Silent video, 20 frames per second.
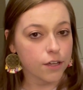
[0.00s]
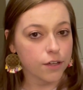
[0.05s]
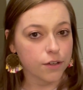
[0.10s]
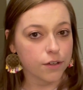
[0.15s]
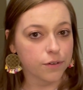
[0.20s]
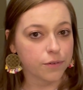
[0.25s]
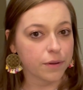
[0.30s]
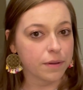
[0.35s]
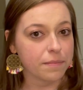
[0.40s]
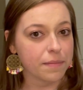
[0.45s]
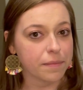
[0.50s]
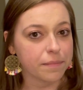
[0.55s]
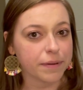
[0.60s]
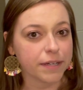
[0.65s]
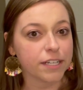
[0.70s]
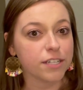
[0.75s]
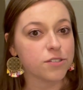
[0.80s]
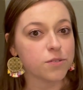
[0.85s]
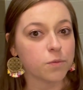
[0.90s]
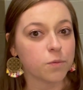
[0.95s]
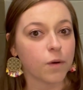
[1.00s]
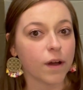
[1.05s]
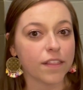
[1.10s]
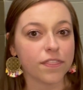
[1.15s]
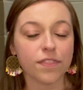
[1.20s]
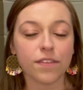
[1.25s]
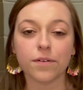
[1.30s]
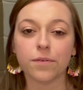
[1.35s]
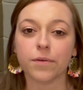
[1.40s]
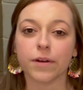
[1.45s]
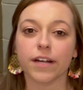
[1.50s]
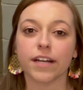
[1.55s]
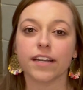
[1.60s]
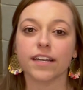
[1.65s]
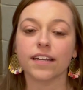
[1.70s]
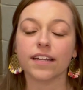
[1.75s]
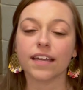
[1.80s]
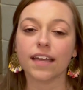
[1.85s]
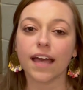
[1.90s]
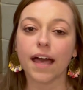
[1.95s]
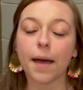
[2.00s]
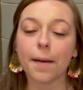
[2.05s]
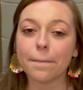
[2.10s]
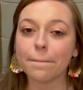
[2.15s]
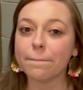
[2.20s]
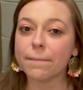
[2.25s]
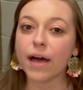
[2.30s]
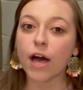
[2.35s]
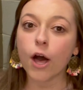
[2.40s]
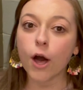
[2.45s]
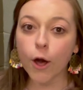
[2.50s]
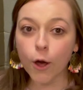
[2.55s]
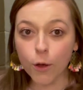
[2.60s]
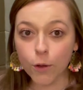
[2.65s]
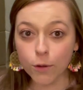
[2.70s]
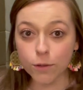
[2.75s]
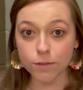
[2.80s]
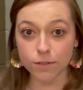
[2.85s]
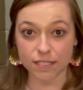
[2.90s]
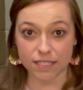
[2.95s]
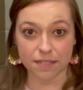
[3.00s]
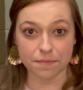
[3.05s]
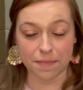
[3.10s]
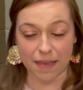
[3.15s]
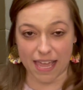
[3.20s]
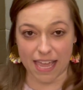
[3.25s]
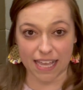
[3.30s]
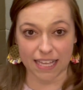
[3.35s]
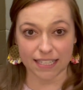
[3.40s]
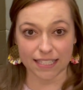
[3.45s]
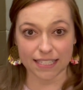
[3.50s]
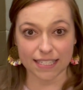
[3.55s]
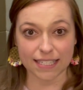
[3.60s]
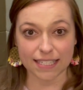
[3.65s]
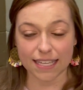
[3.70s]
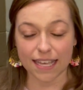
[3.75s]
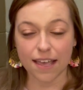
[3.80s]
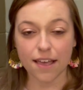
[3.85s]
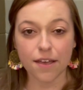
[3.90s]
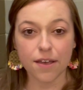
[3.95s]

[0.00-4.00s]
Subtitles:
Who remembers what the word compose means?